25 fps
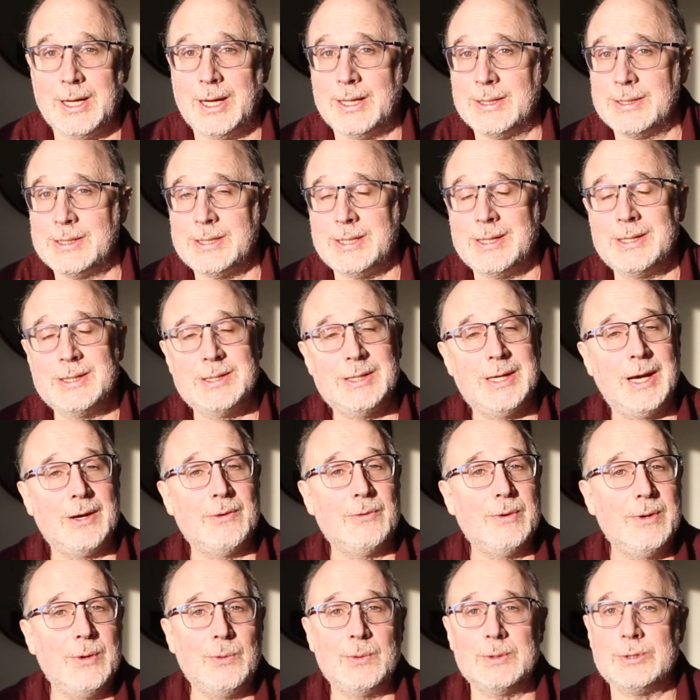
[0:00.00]
And since
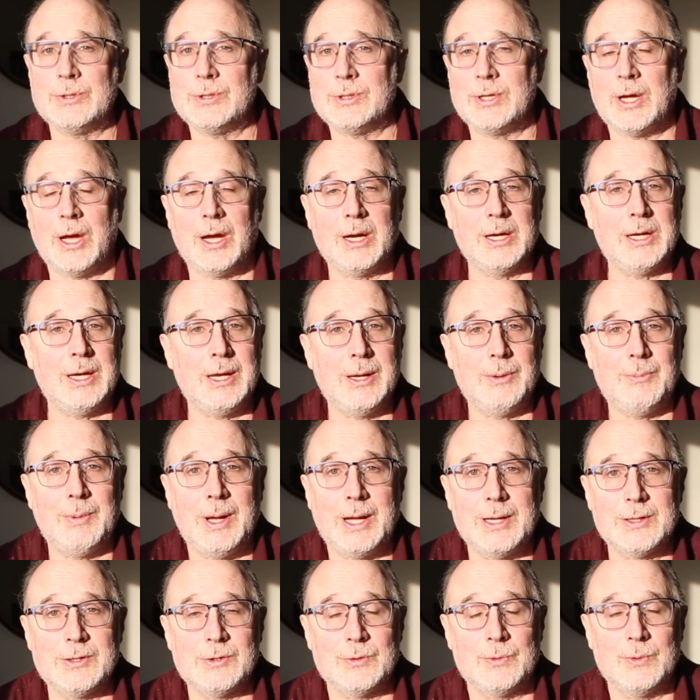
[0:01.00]
everyone's talking
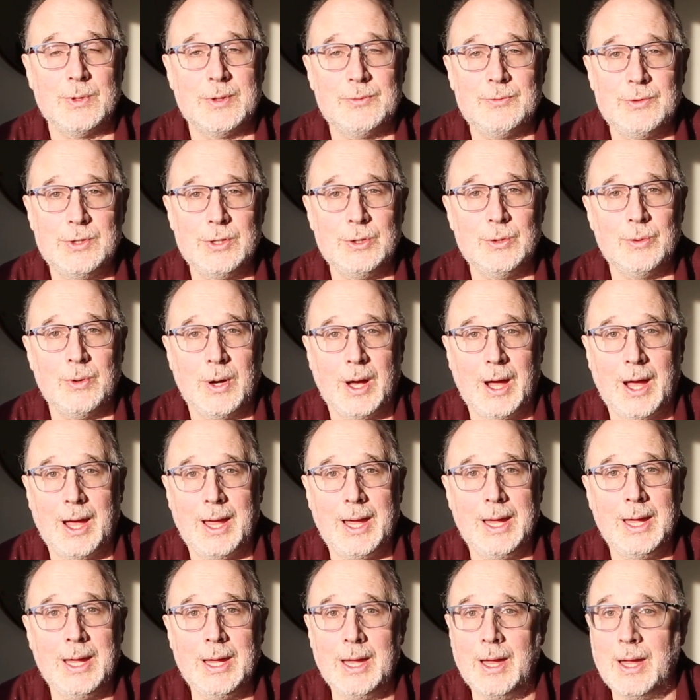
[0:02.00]
about
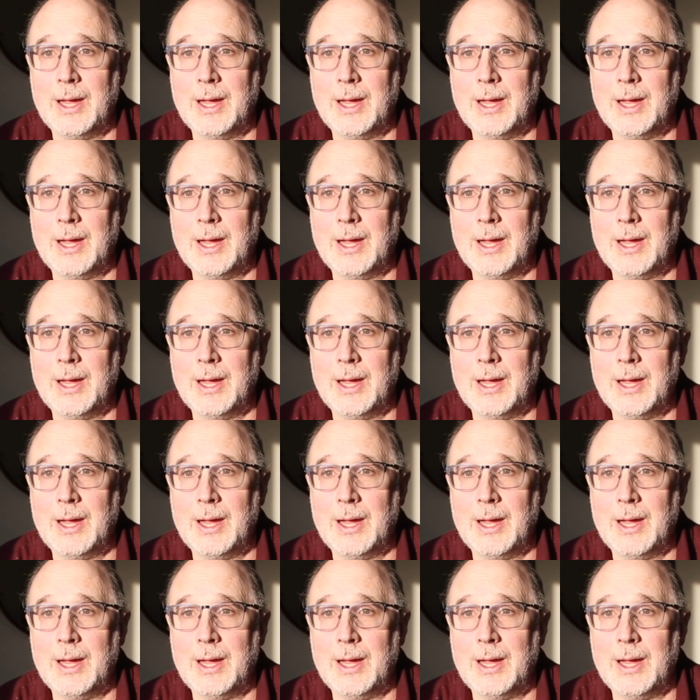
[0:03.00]
SwiftUI,